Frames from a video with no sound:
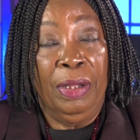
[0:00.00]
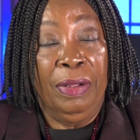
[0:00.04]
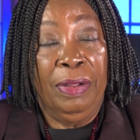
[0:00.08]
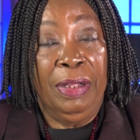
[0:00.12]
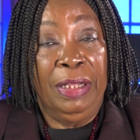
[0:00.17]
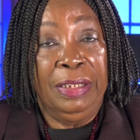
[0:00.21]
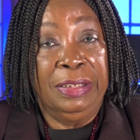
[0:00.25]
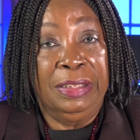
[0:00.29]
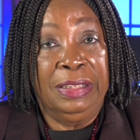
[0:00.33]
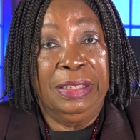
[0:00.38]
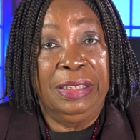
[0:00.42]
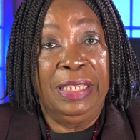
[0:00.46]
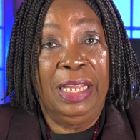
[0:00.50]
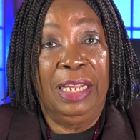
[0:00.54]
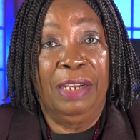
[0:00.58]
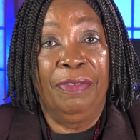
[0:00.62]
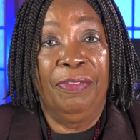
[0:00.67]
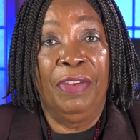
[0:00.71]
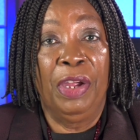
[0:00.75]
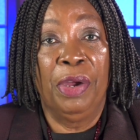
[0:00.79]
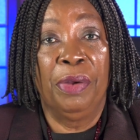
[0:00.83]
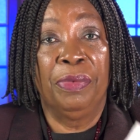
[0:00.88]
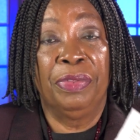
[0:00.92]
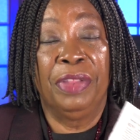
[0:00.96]
instead of
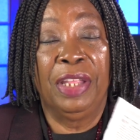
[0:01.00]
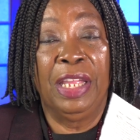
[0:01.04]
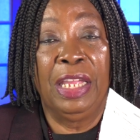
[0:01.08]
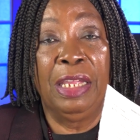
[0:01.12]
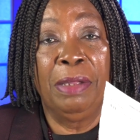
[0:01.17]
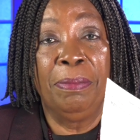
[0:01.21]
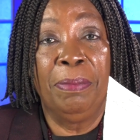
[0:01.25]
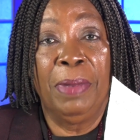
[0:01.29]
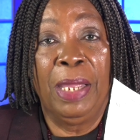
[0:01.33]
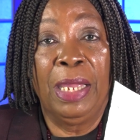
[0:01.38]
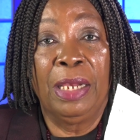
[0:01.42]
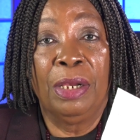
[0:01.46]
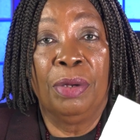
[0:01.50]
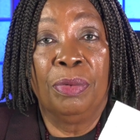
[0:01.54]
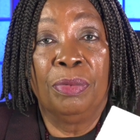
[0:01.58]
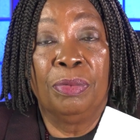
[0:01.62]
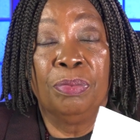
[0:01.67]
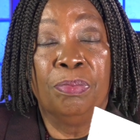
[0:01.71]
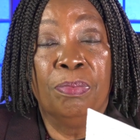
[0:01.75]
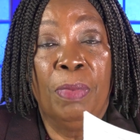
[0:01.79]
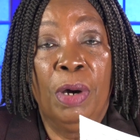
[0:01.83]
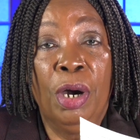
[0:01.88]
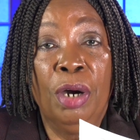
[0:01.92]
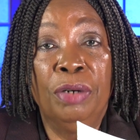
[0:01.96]
everything being
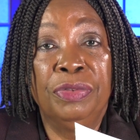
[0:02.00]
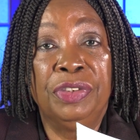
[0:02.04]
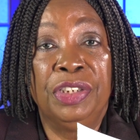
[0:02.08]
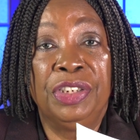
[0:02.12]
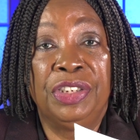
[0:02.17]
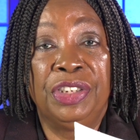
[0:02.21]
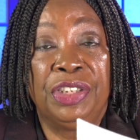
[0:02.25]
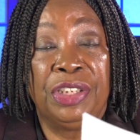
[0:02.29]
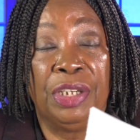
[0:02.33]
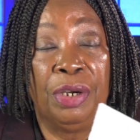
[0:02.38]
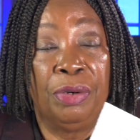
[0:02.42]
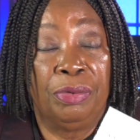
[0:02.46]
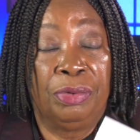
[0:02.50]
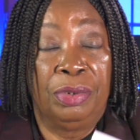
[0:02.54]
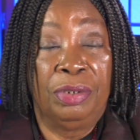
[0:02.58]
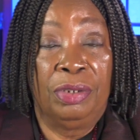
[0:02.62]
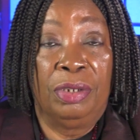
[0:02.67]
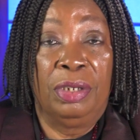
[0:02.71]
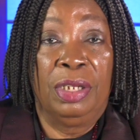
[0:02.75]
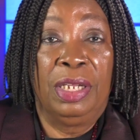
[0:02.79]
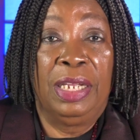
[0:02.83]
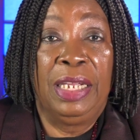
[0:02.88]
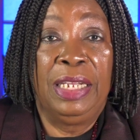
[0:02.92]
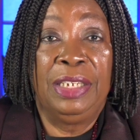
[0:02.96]
on Moses' shoulder,
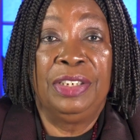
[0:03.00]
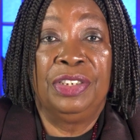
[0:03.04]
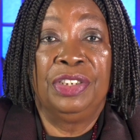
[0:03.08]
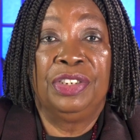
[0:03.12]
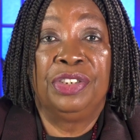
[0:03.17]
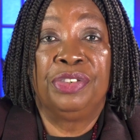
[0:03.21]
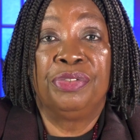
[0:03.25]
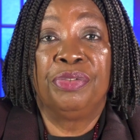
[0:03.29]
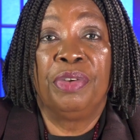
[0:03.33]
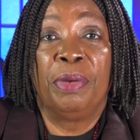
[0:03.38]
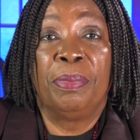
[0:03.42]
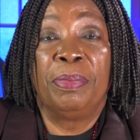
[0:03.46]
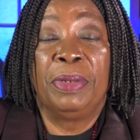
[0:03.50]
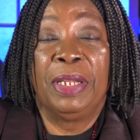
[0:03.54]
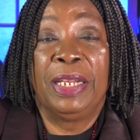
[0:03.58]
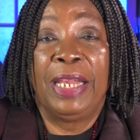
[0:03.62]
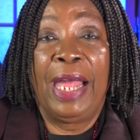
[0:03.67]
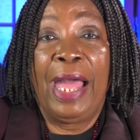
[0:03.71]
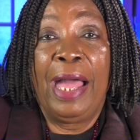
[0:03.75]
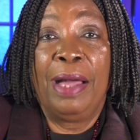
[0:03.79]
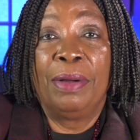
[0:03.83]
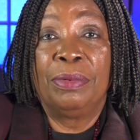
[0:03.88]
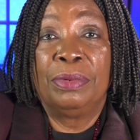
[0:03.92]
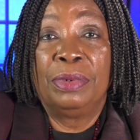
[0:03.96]
he's distributing it
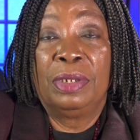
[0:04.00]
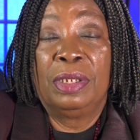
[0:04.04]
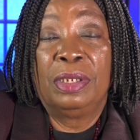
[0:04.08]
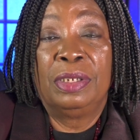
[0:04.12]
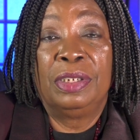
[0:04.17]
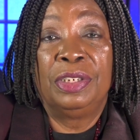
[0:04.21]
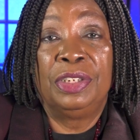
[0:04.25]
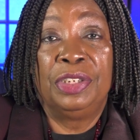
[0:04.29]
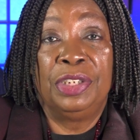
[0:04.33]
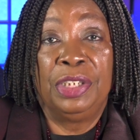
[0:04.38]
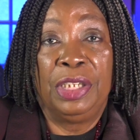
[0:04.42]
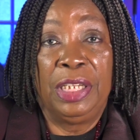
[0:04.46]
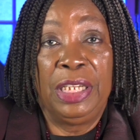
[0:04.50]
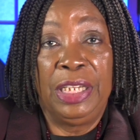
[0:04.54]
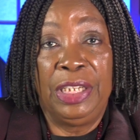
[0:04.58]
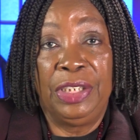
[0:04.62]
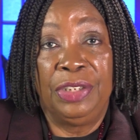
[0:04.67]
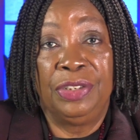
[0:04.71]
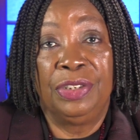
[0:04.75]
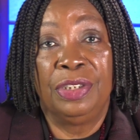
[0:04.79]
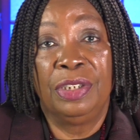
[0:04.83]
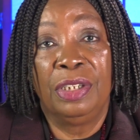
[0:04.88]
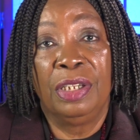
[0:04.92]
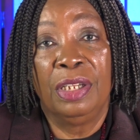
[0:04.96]
out to
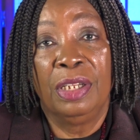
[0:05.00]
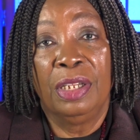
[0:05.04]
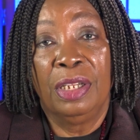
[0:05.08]
each